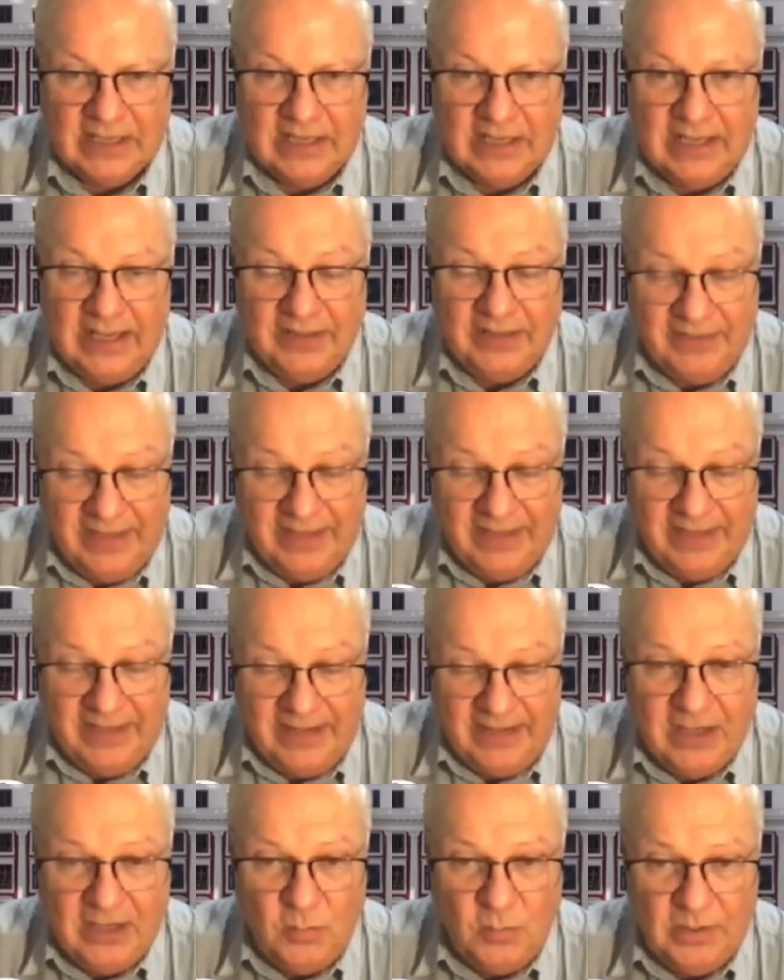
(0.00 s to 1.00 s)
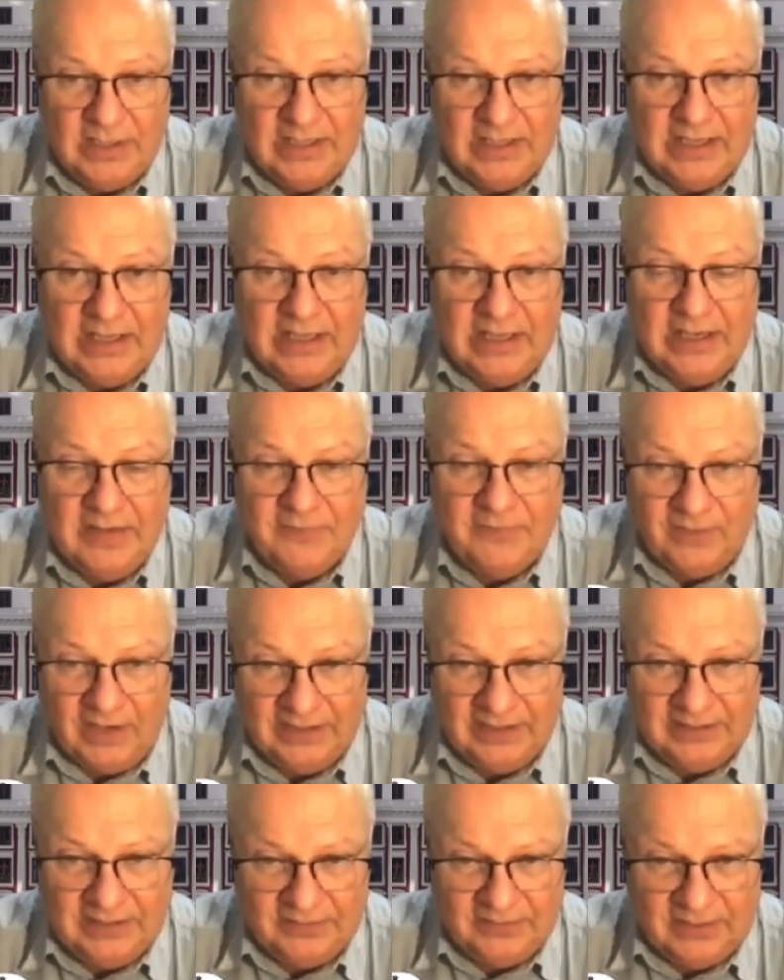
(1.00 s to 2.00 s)
And then we
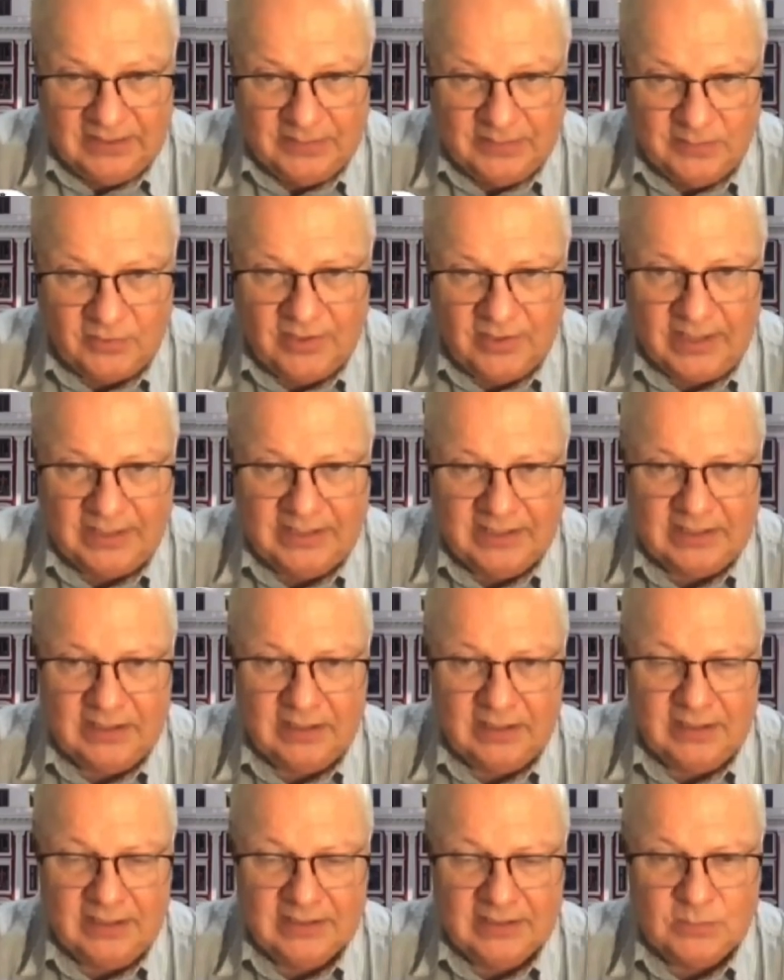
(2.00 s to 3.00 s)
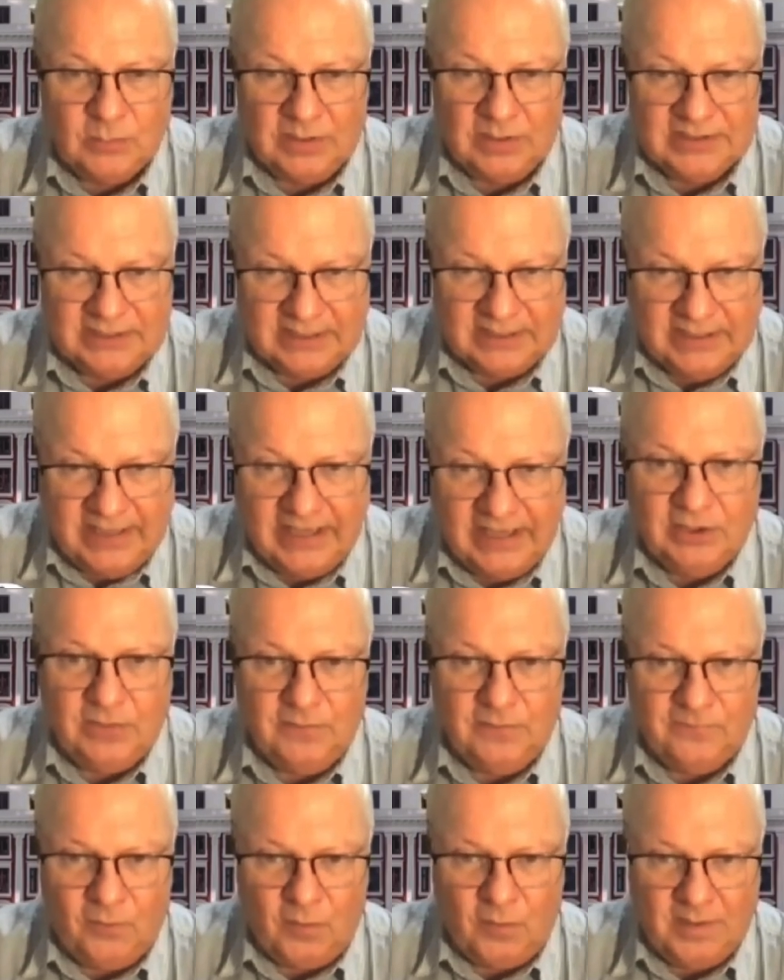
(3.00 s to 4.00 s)
invited the Democratic Alliance once again to
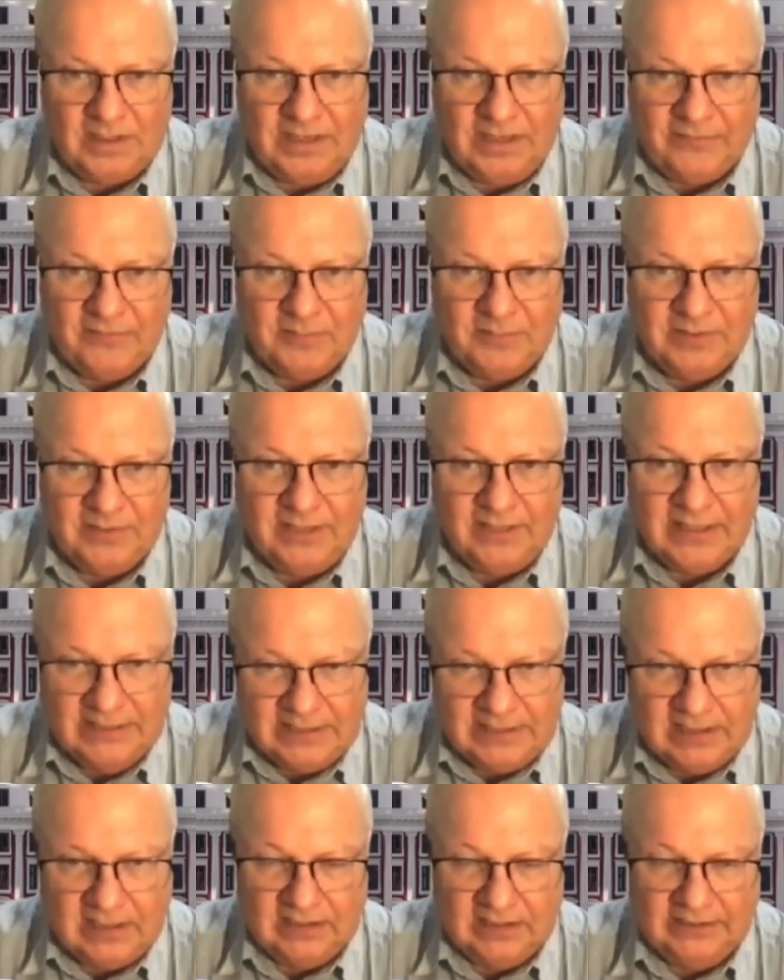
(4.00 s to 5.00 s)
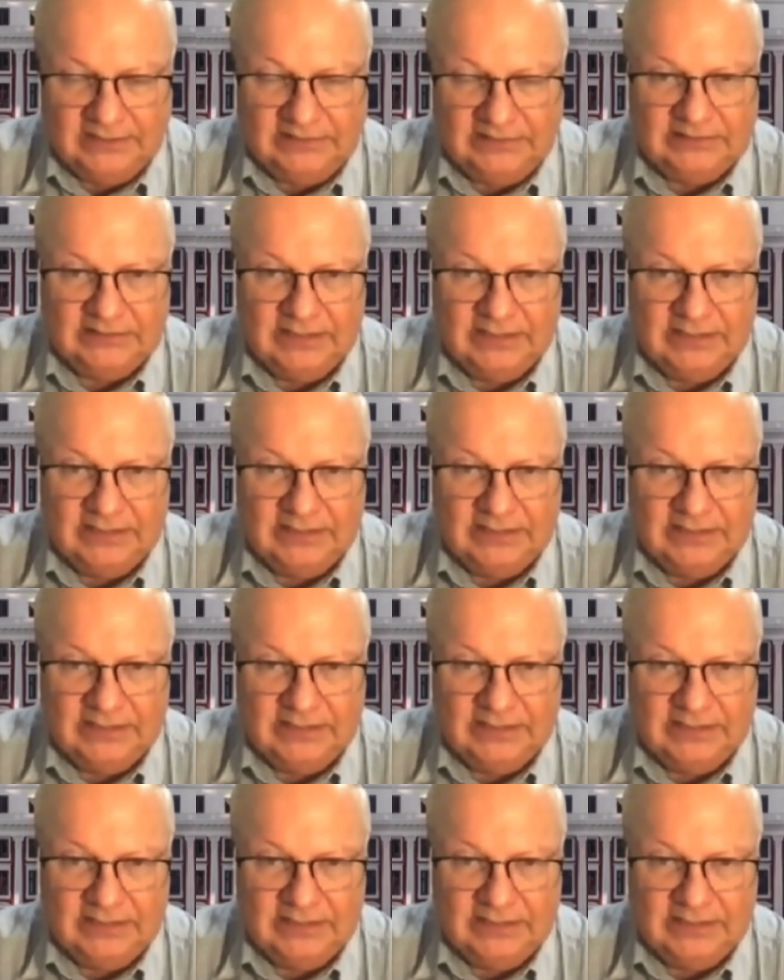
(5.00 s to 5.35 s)
form a government. They declined.